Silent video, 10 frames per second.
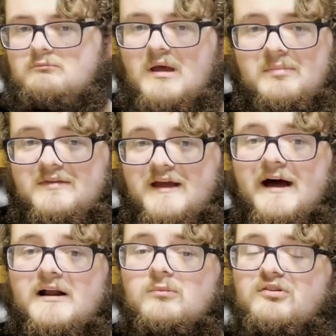Maybe the
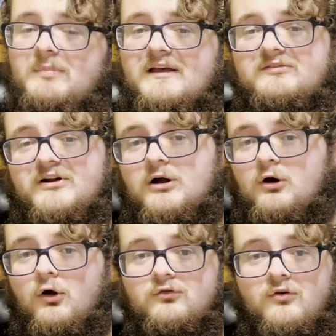item was based on a
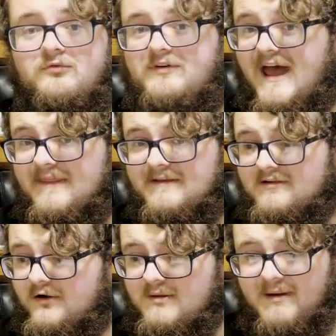cultural fad that's
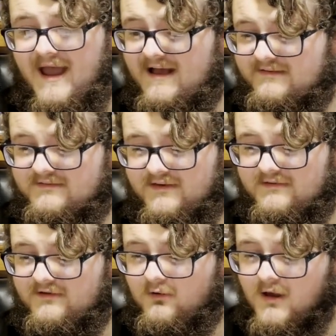already passed, and
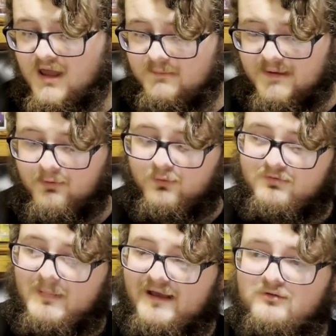so people with
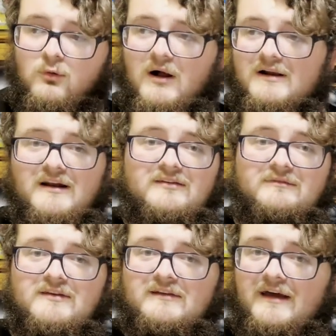mass quantities of
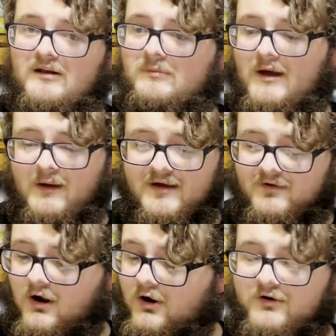this item now have
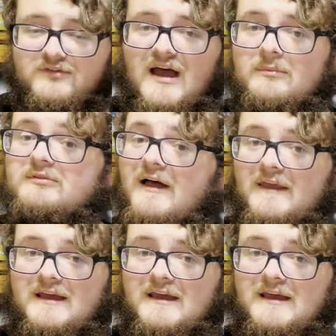a harder time selling